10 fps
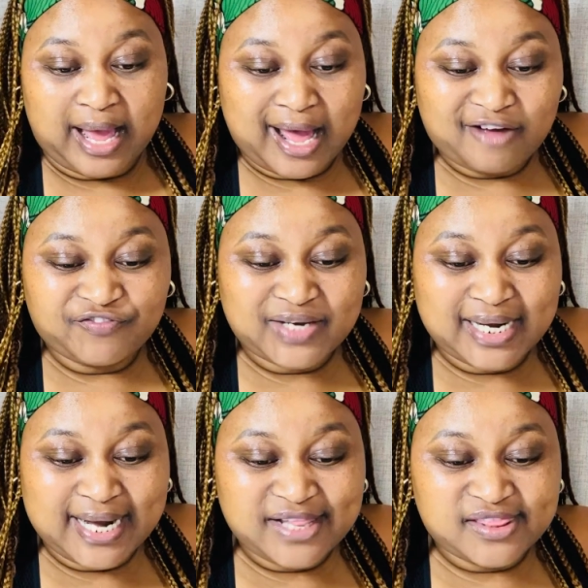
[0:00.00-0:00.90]
After
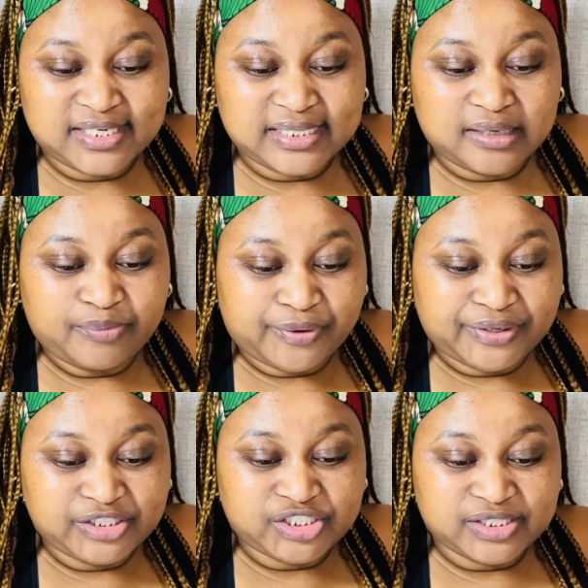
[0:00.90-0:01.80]
lengthy
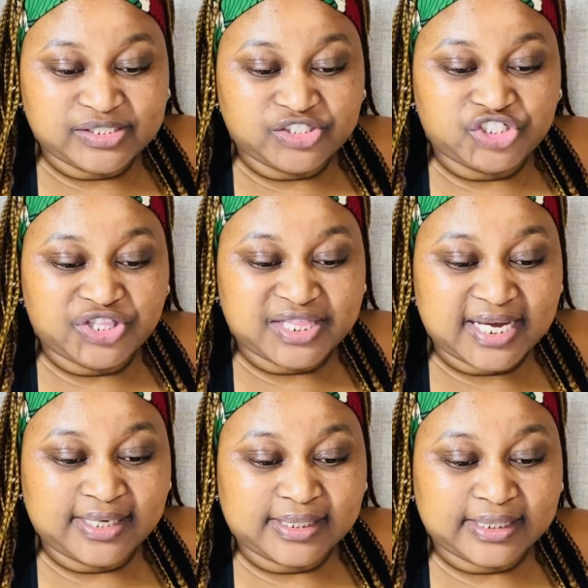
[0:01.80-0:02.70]
deliberations, she
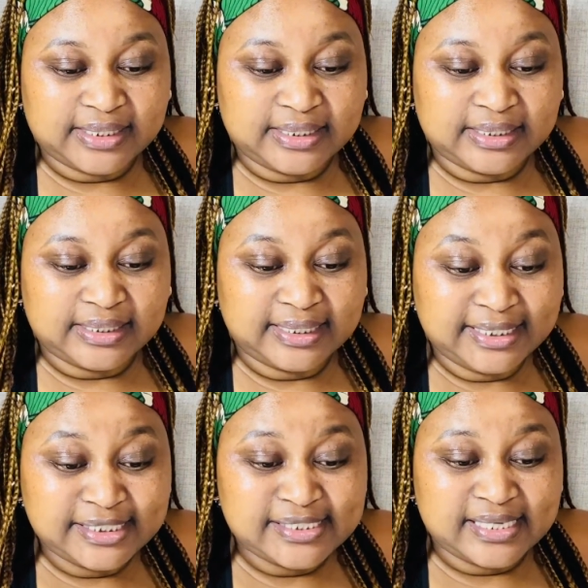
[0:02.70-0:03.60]
then
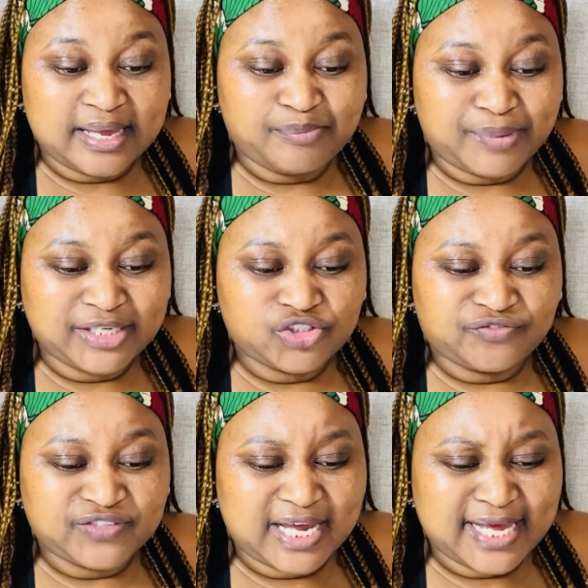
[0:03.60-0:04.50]
released a batch
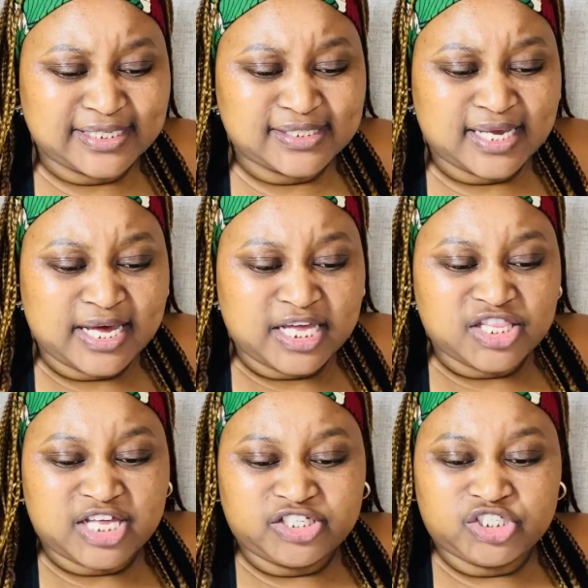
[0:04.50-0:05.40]
of tags
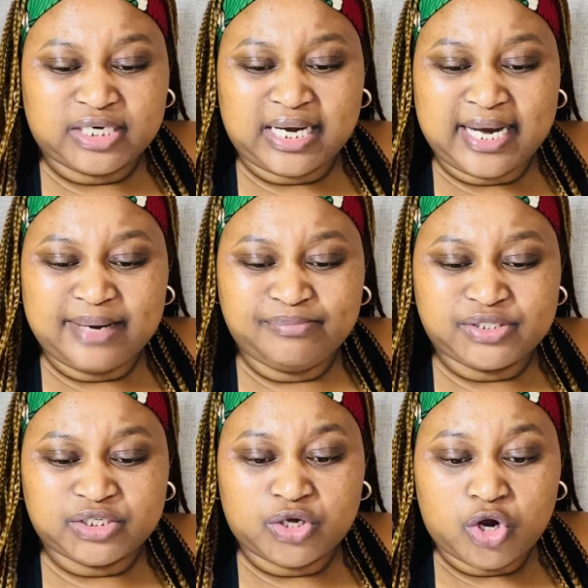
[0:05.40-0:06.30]
that she
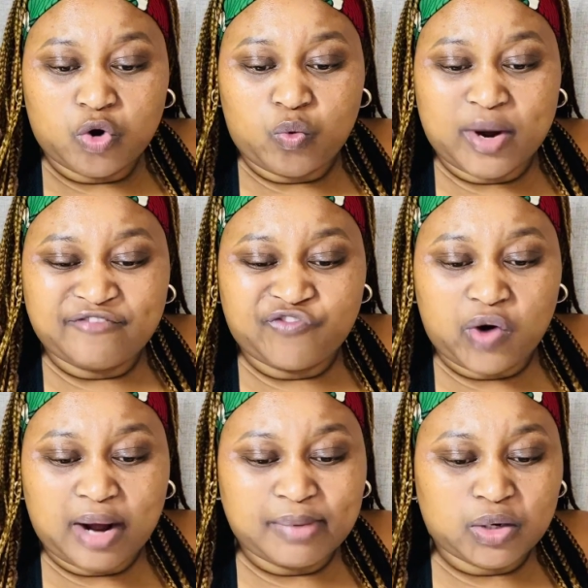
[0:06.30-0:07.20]
claimed were
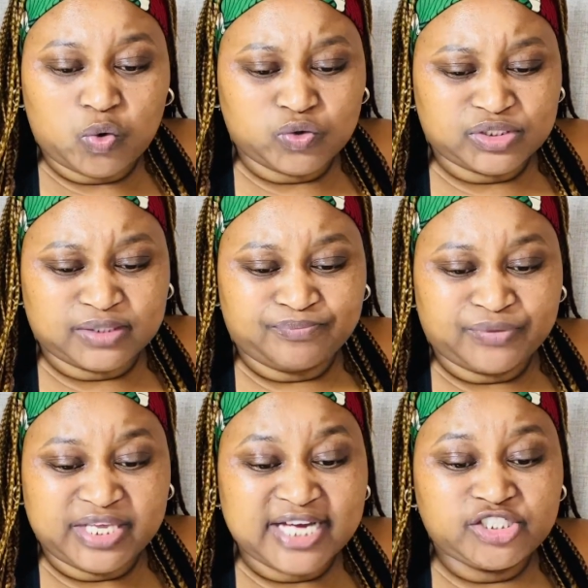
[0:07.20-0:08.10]
for Amakhosi,
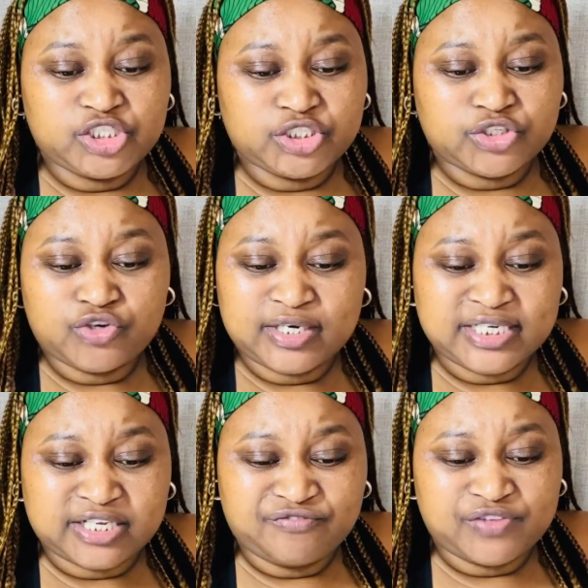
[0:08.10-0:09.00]
yet she did not
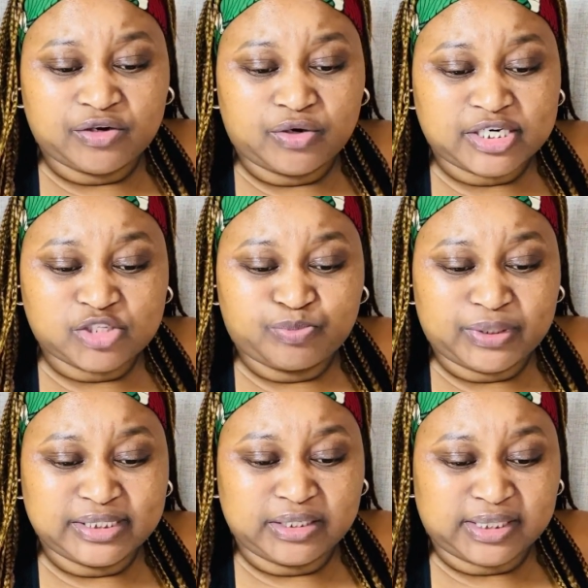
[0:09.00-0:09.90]
give the
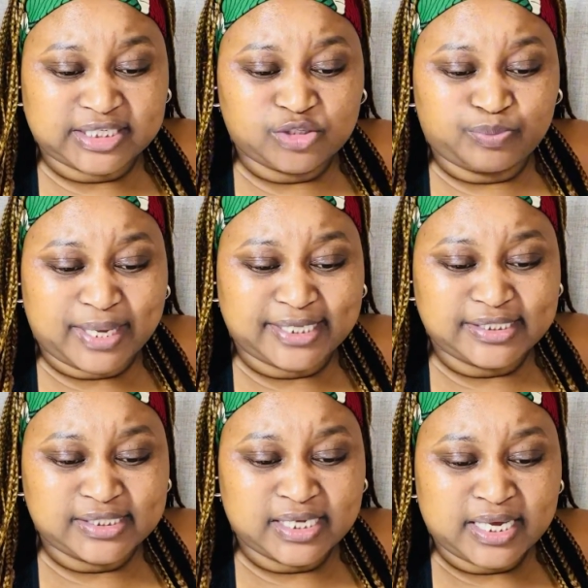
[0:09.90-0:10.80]
corresponding
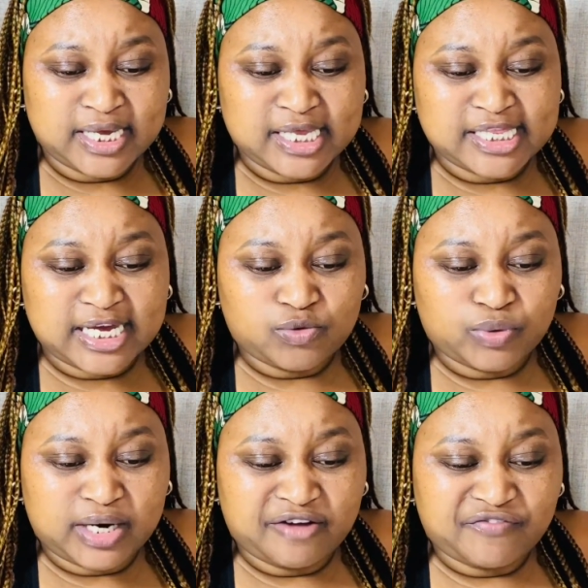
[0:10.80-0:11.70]
wristbands that
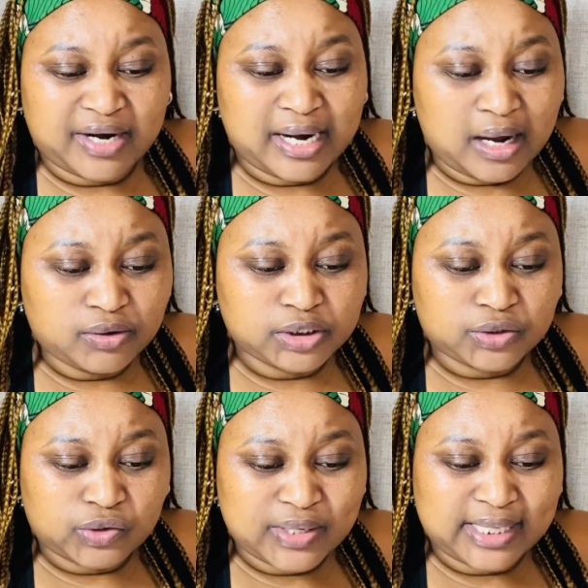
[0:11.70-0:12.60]
would have allowed the
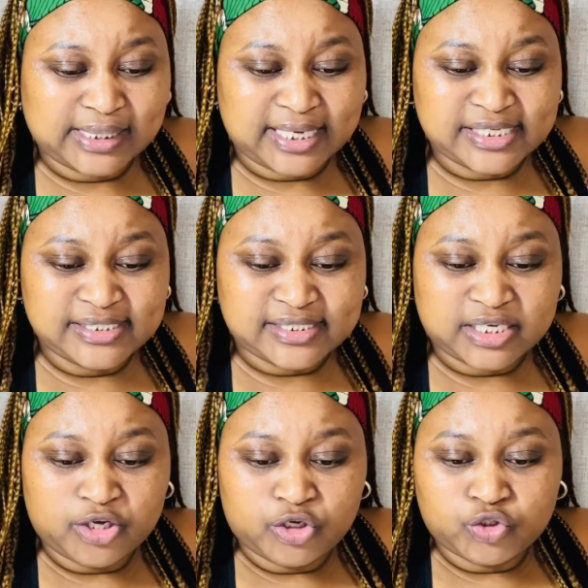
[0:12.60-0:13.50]
royal guests
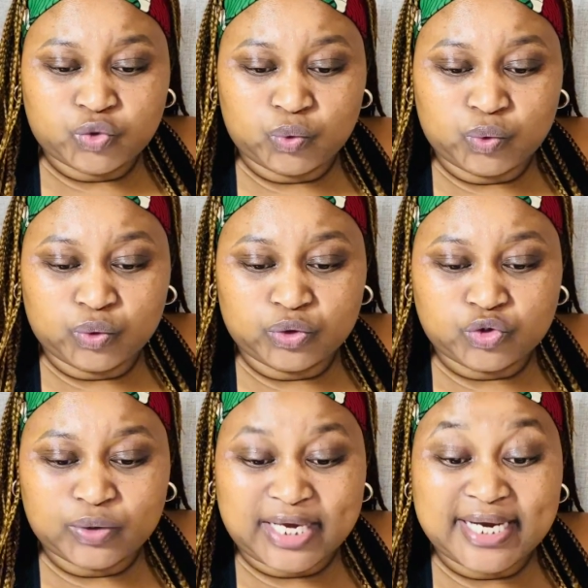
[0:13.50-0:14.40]
to
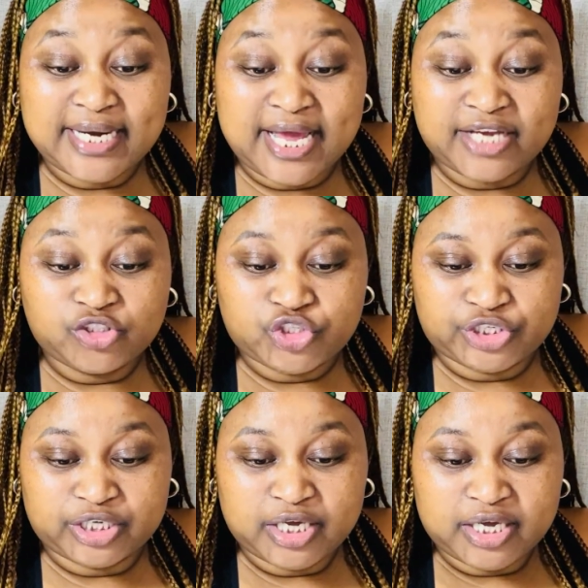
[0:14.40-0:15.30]
gain
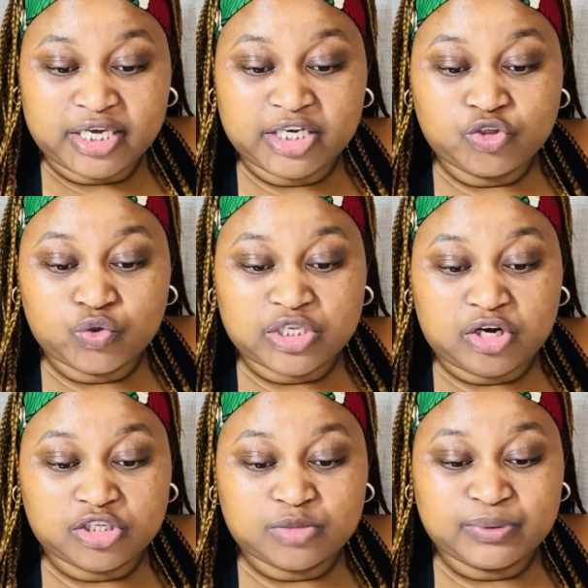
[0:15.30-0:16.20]
entry into the
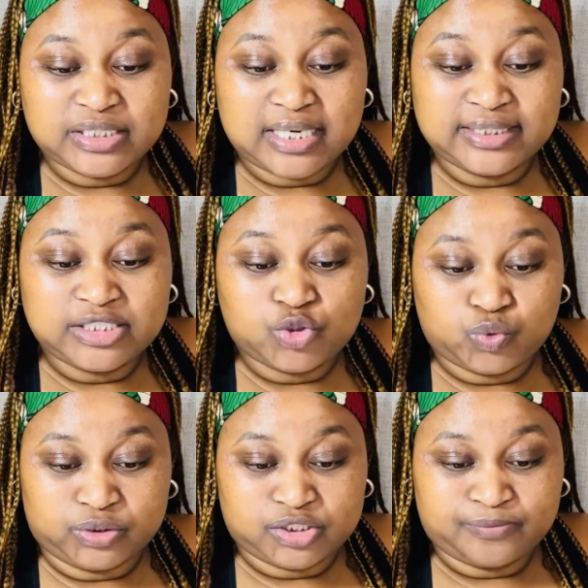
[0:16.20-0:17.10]
hospitality
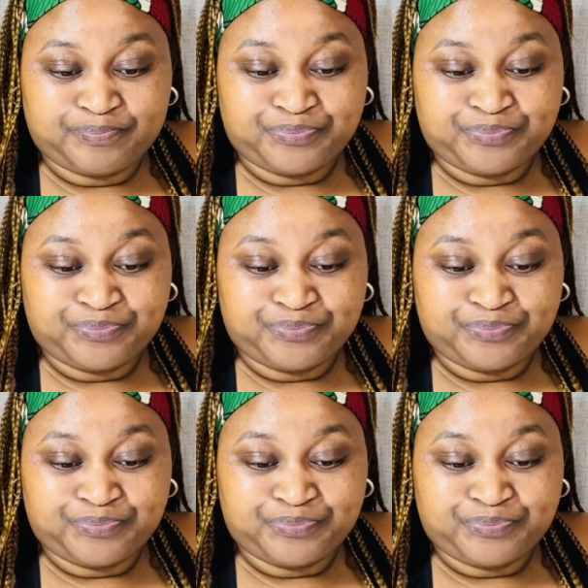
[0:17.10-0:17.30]
suites.